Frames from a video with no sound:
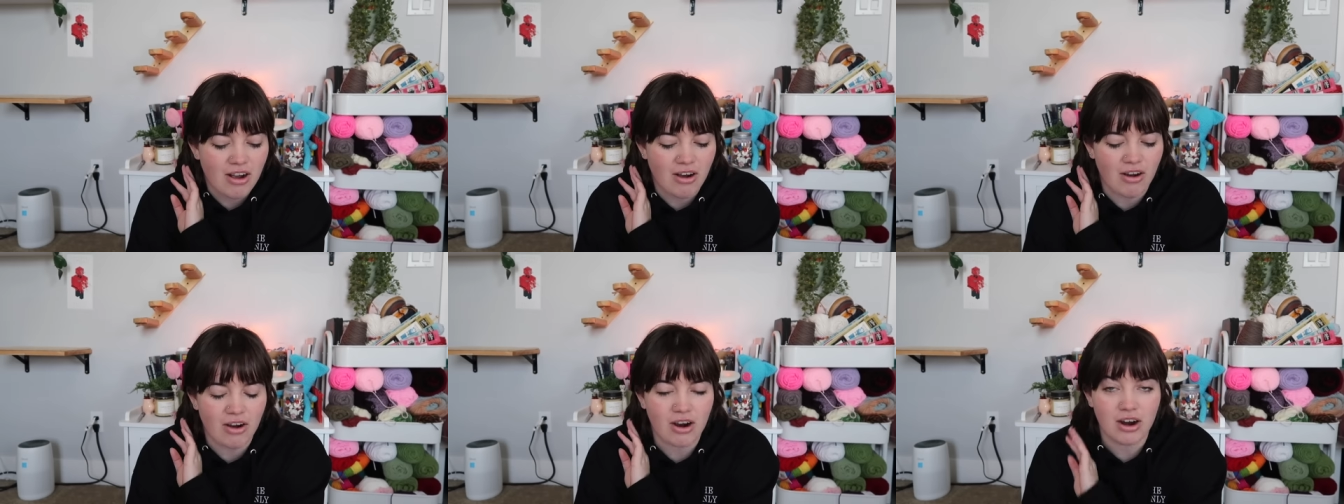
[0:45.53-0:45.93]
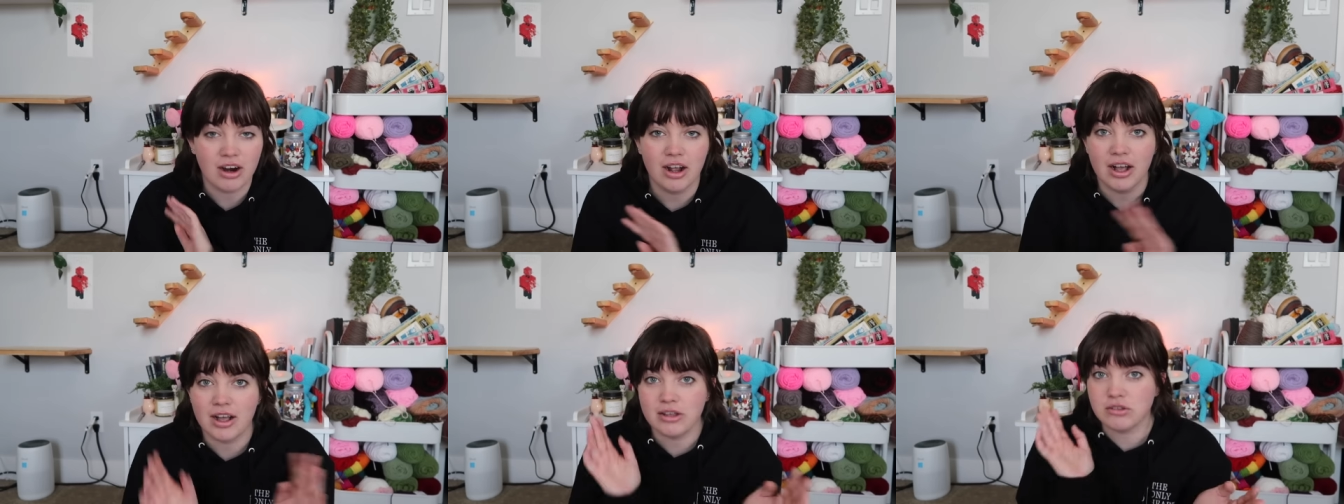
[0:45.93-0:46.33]

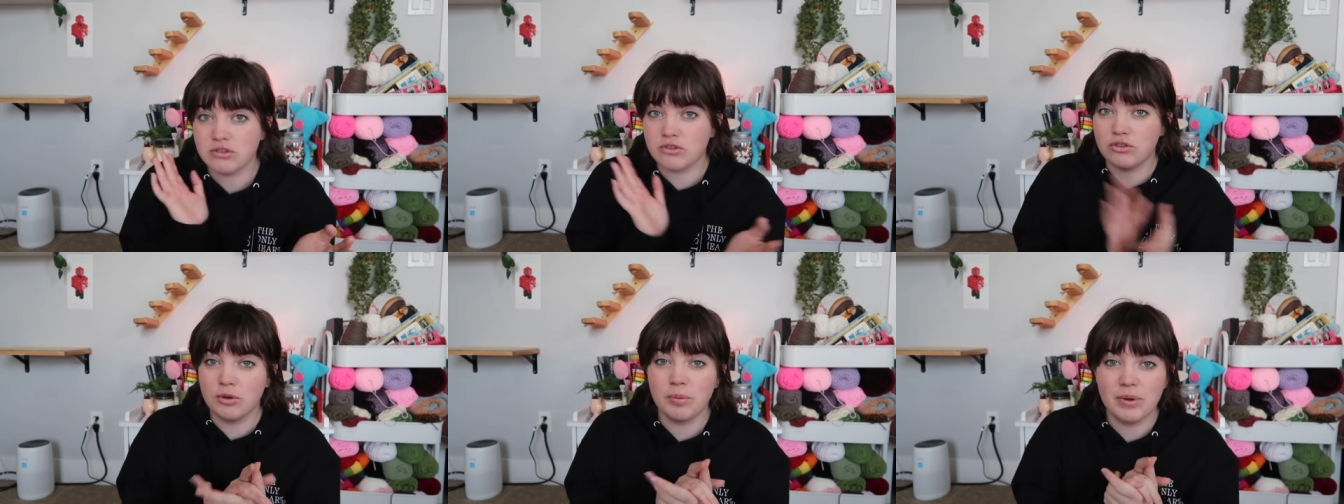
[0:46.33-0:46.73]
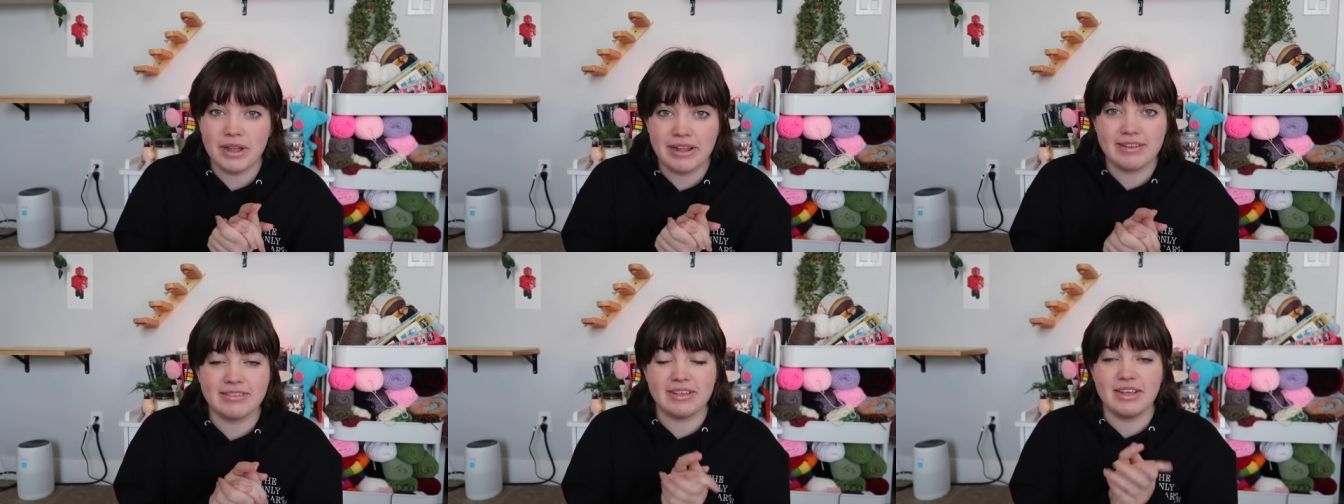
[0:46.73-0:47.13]
are super
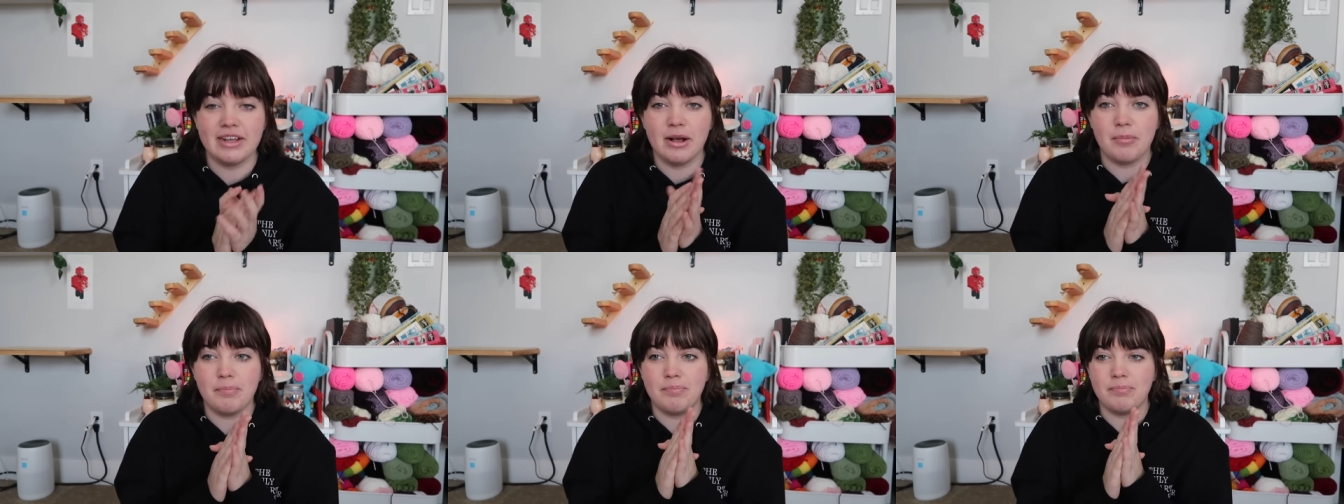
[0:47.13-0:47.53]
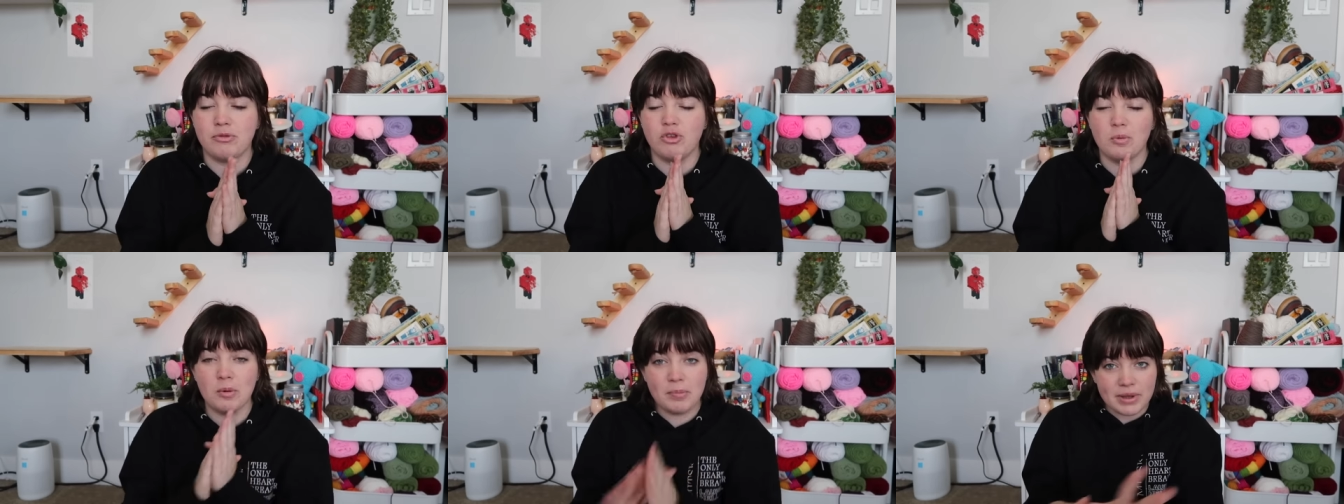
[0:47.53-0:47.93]
easy,
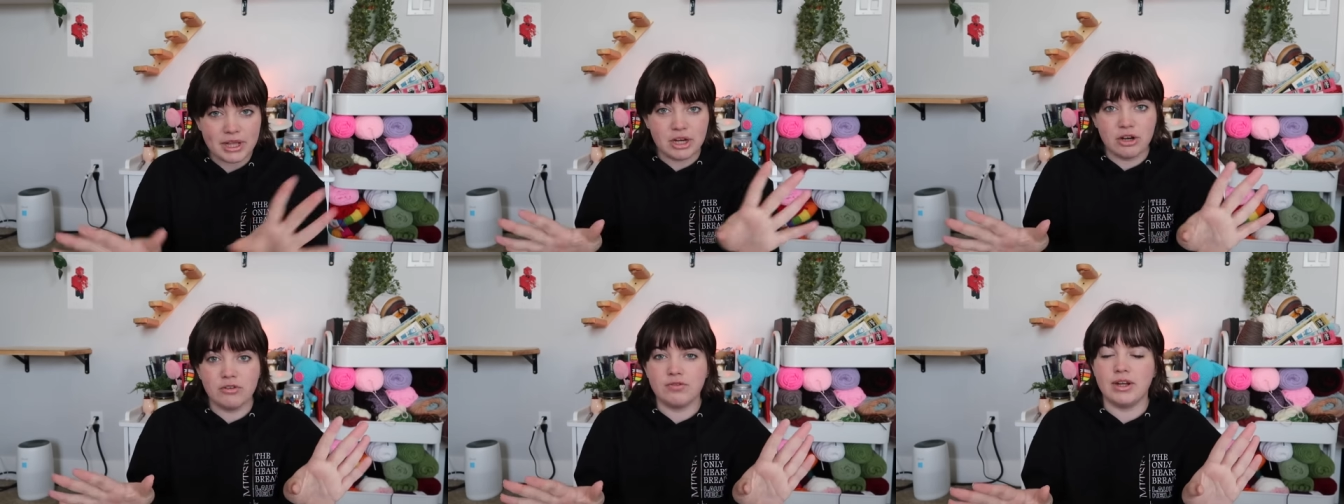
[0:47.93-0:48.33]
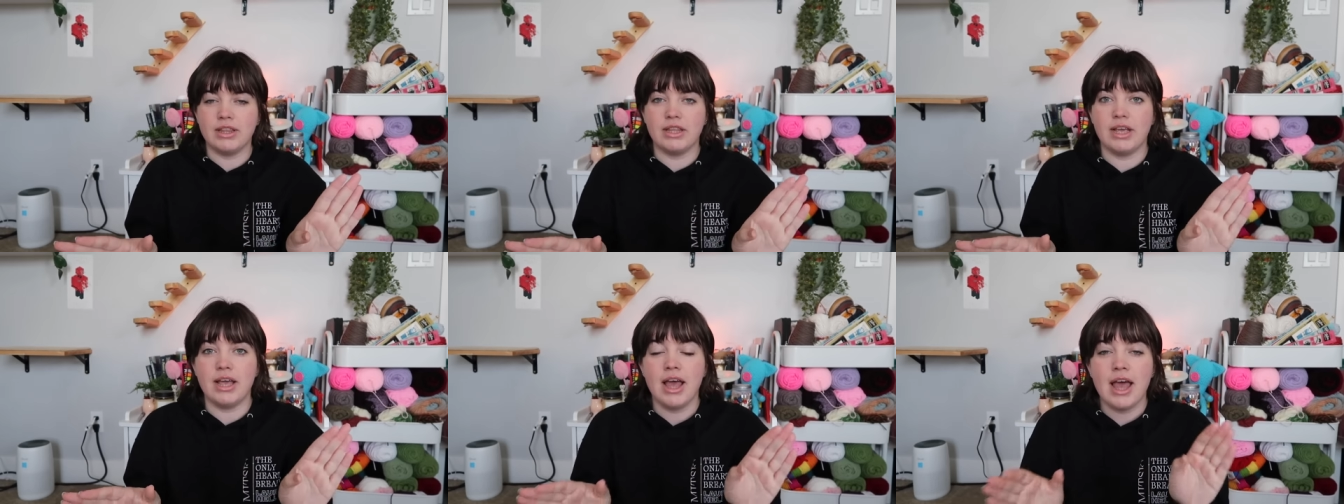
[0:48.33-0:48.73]
super beginner
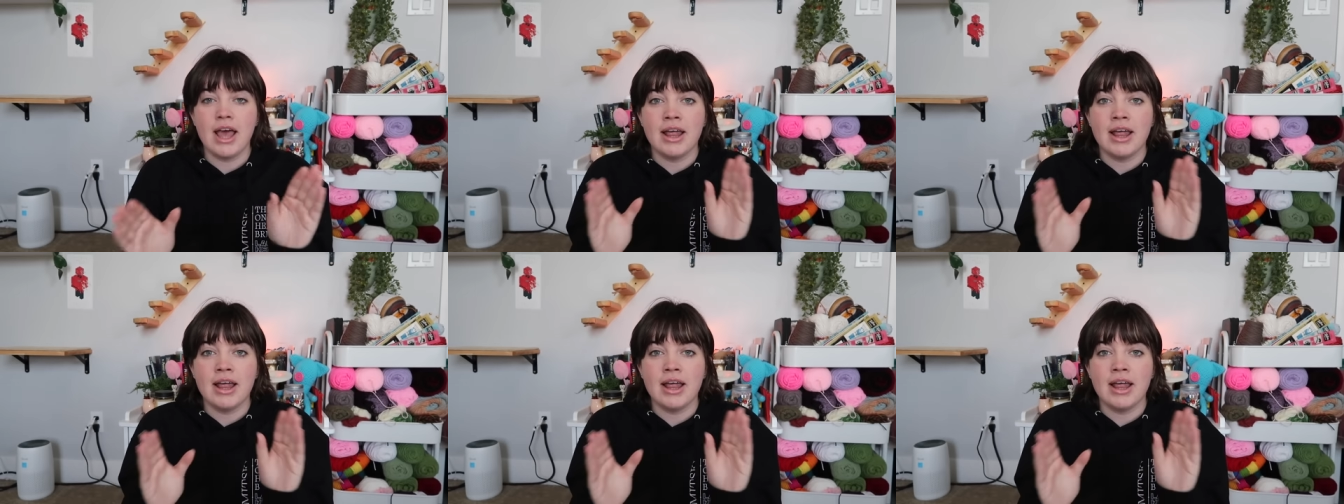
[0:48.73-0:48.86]
friendly.